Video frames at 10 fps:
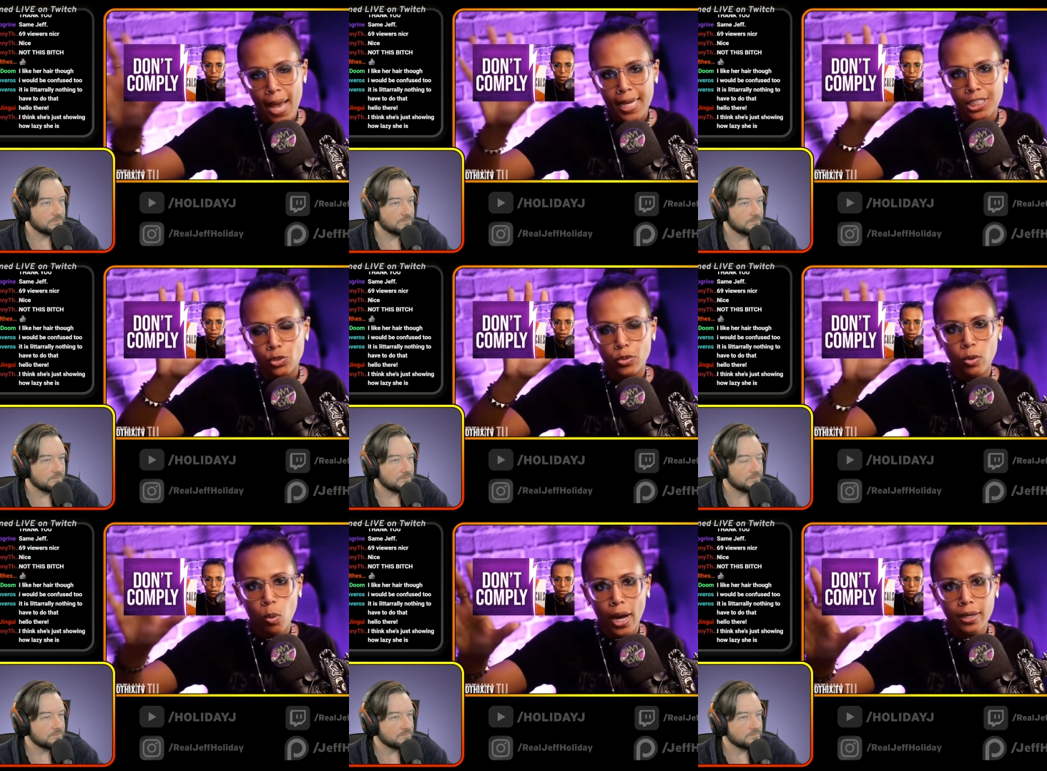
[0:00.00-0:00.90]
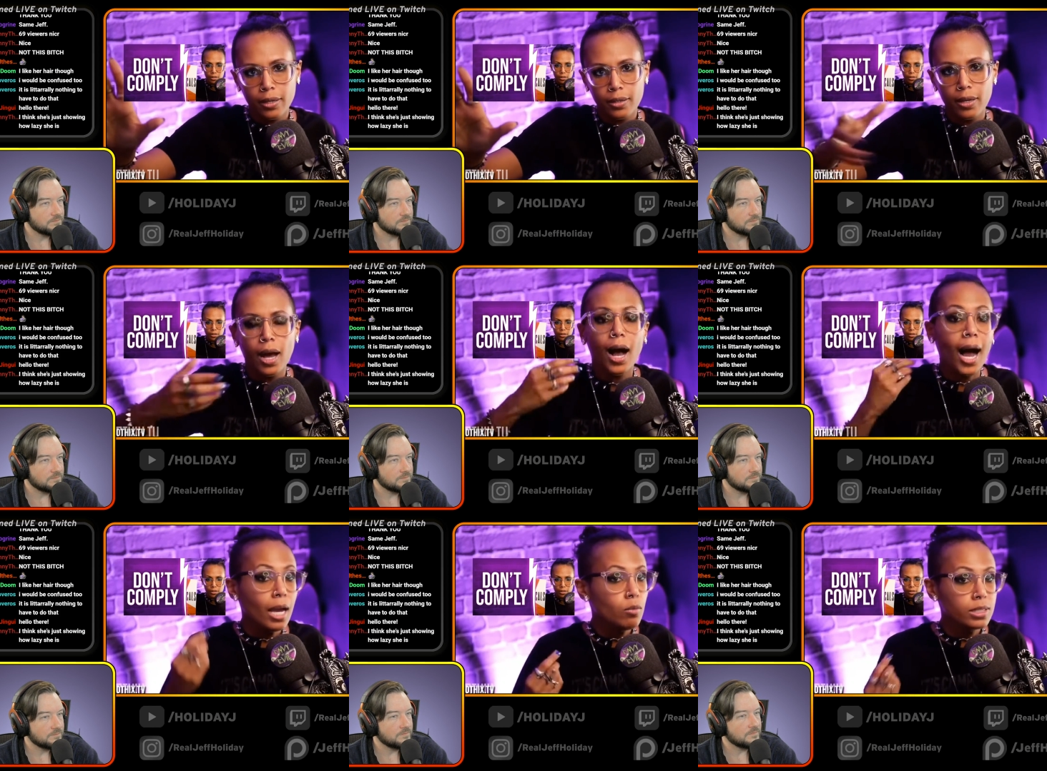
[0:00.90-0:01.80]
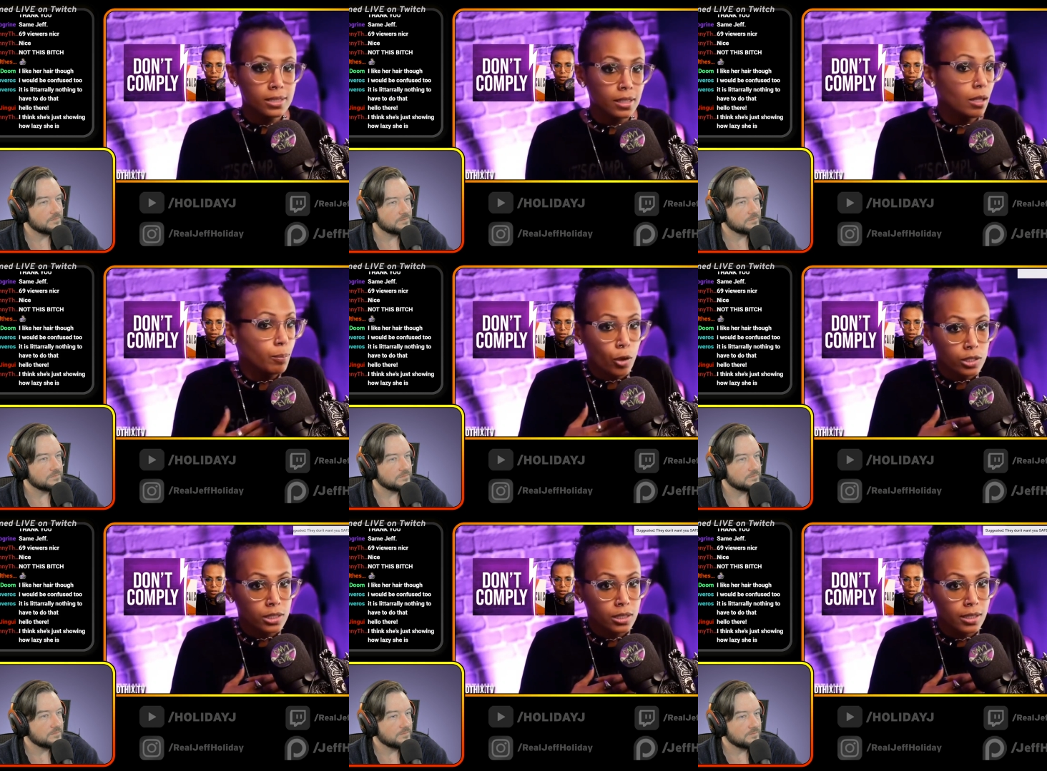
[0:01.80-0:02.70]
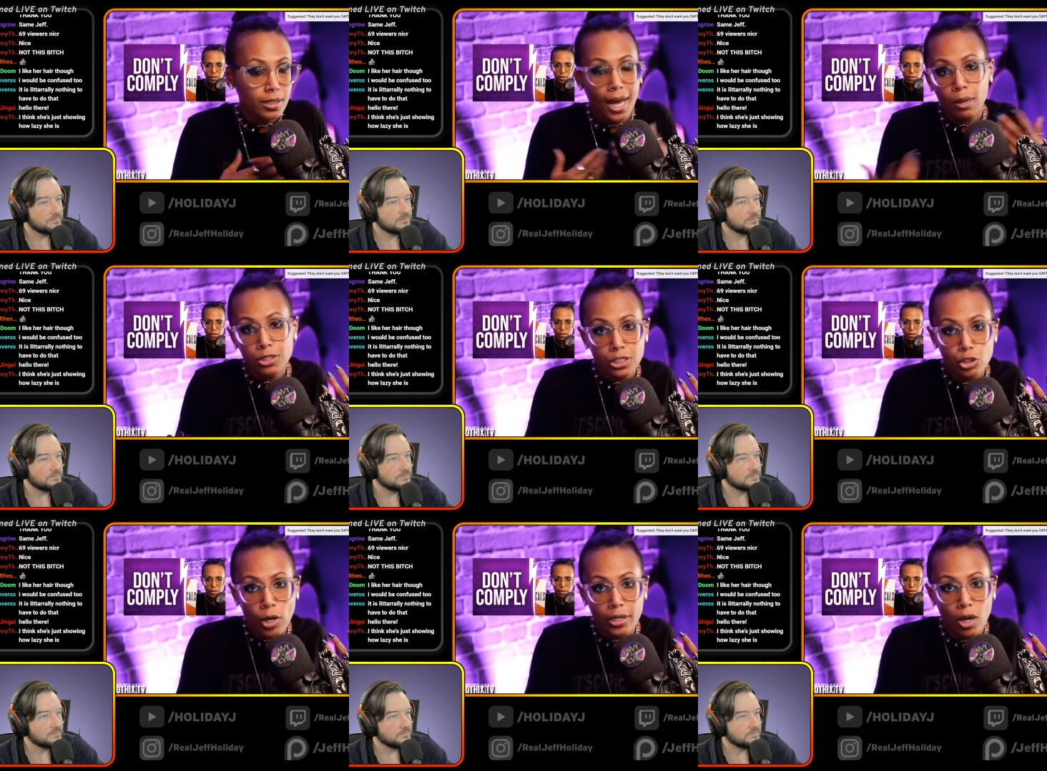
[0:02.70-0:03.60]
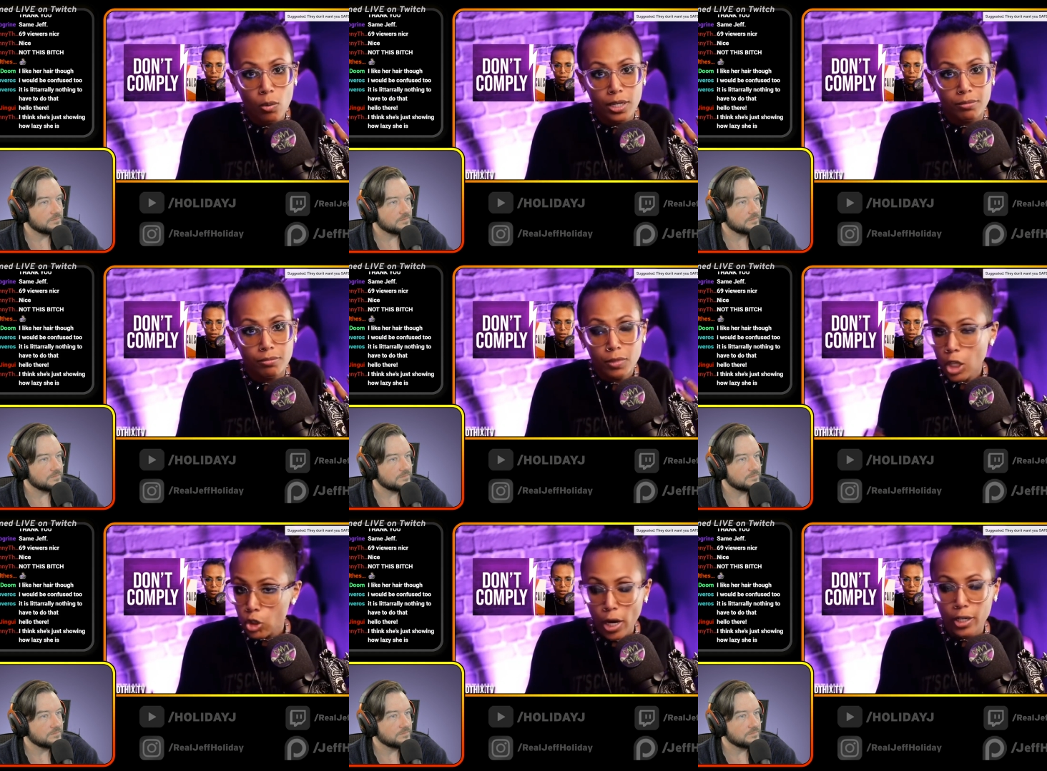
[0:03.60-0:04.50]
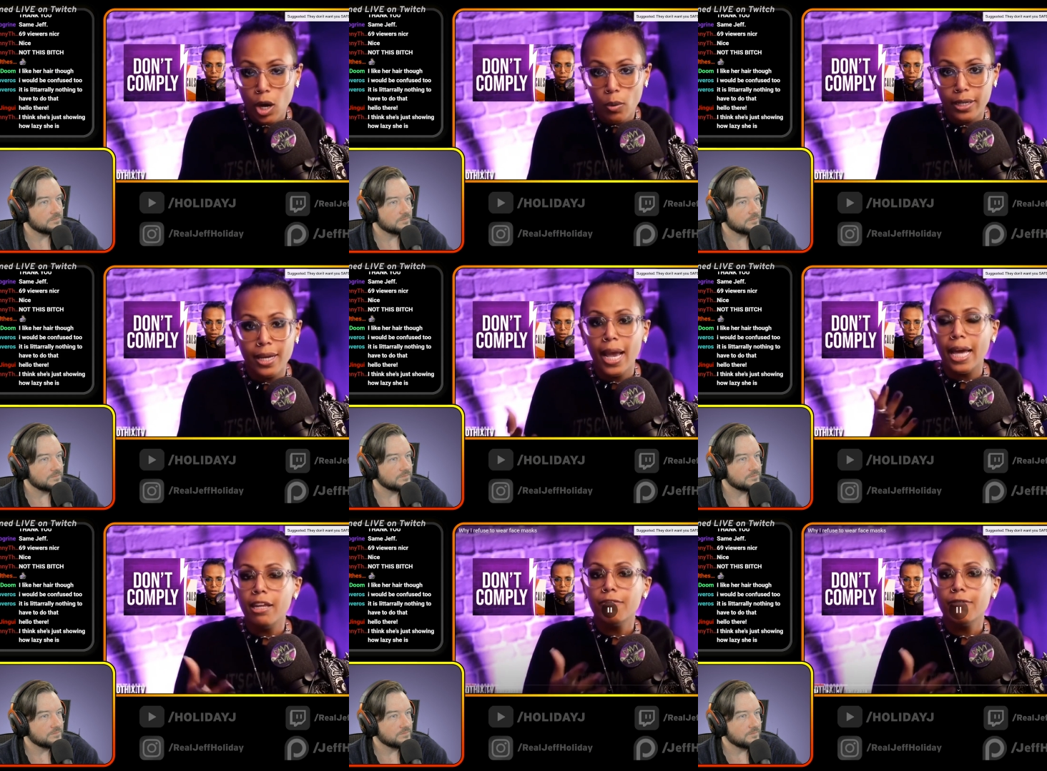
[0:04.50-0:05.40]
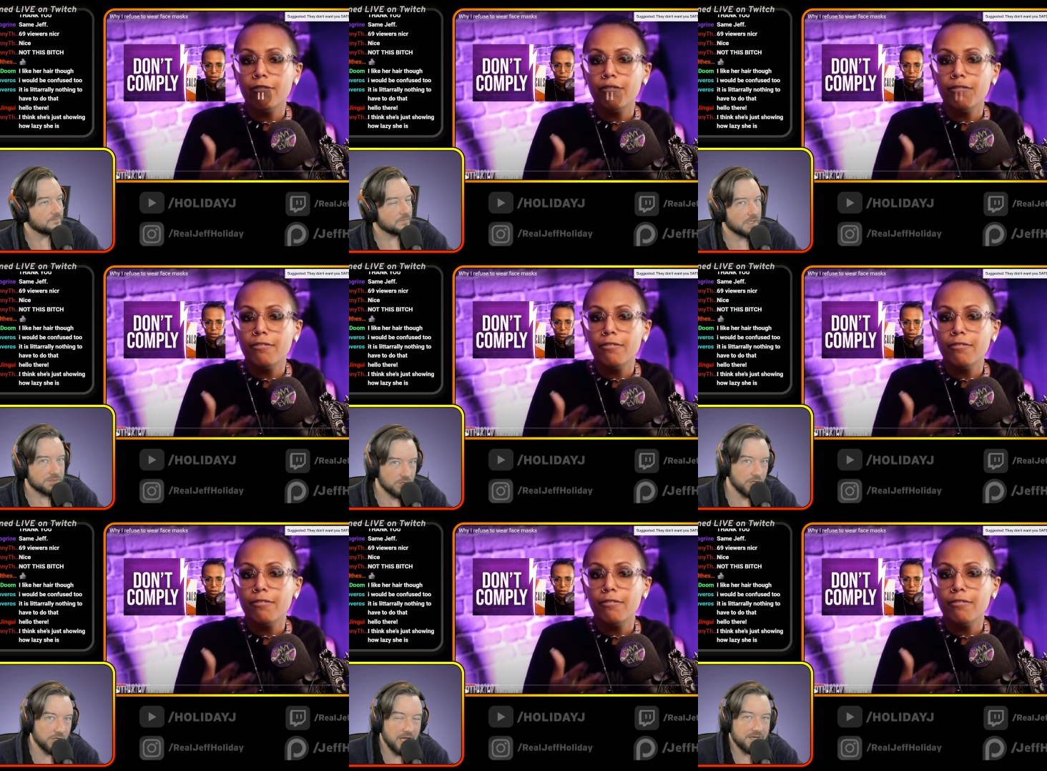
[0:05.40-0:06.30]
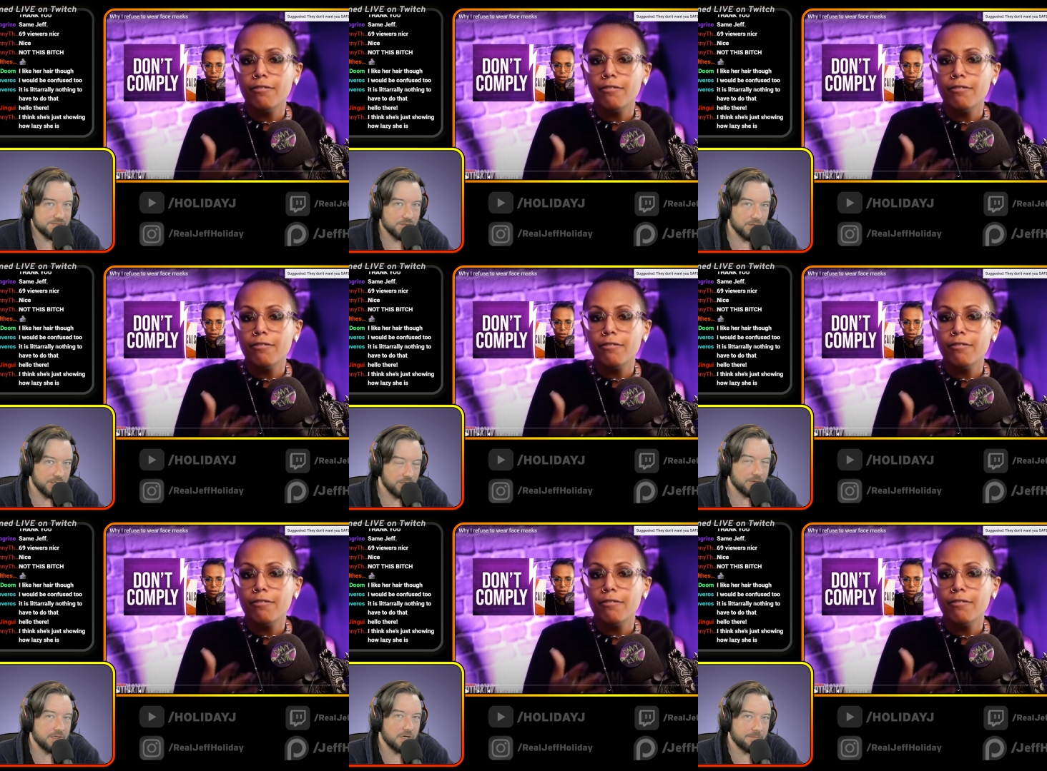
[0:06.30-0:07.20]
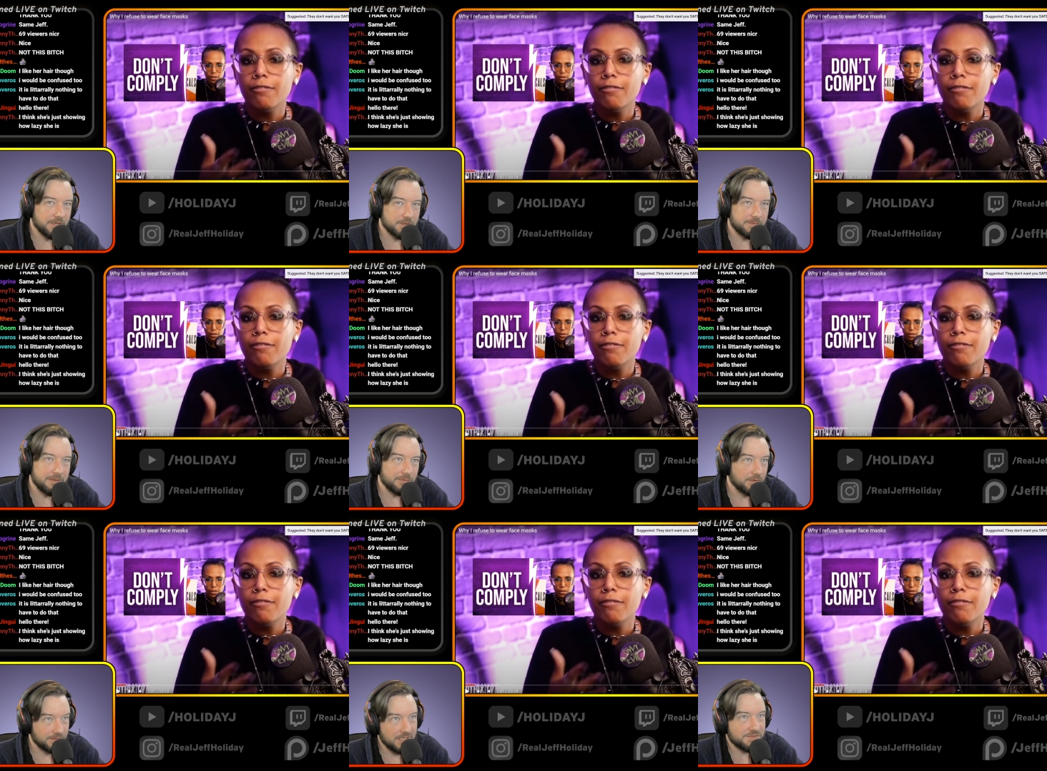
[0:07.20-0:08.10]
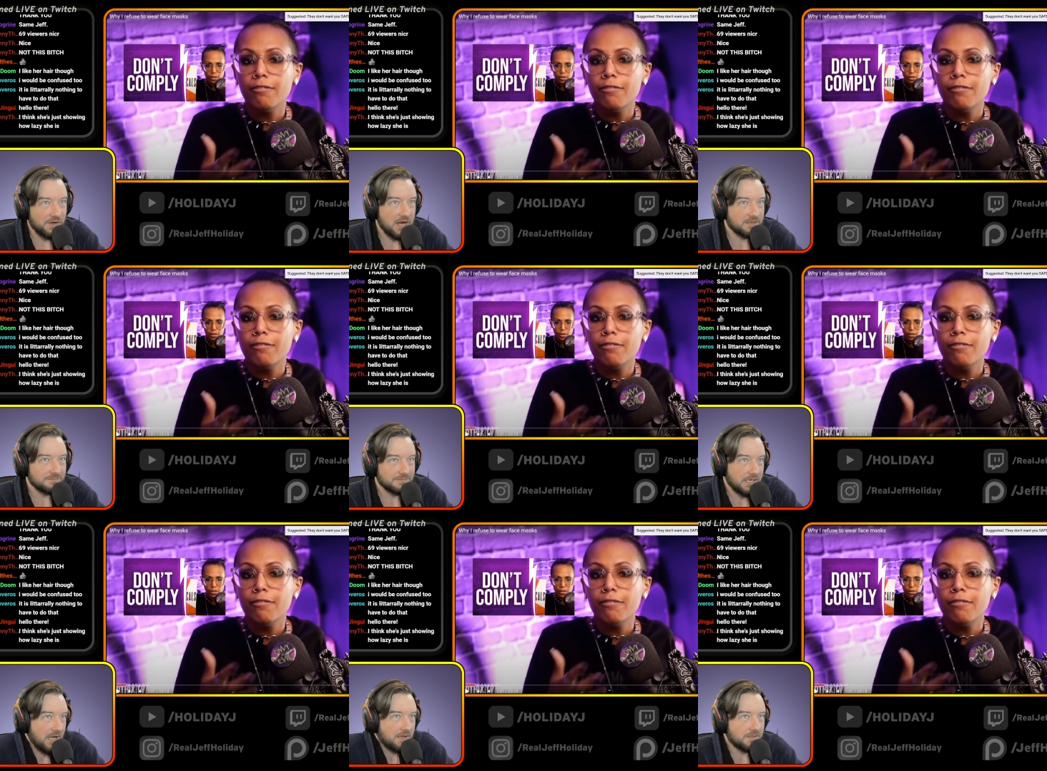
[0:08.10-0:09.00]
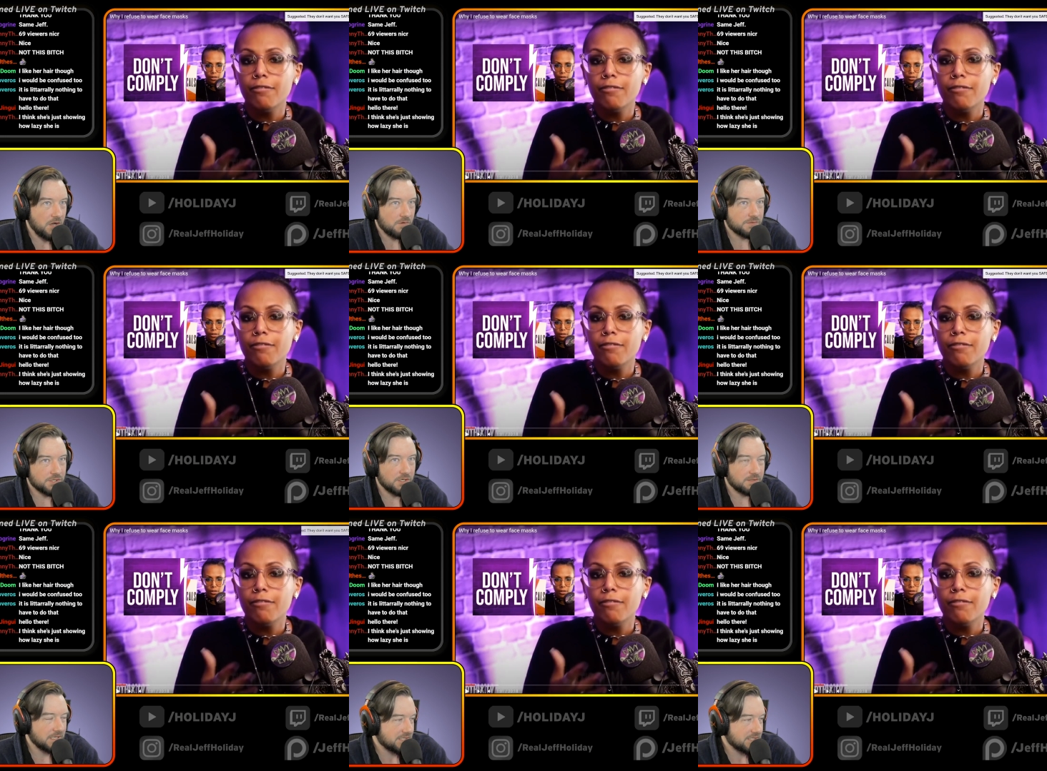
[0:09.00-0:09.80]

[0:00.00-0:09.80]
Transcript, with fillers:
Speaker 1: masks required, I would still personally, I would still try to go in. Try to go in and
Speaker 2: so you're an asshole and you don't care about other people. That's fine. Yeah, no, sure, that's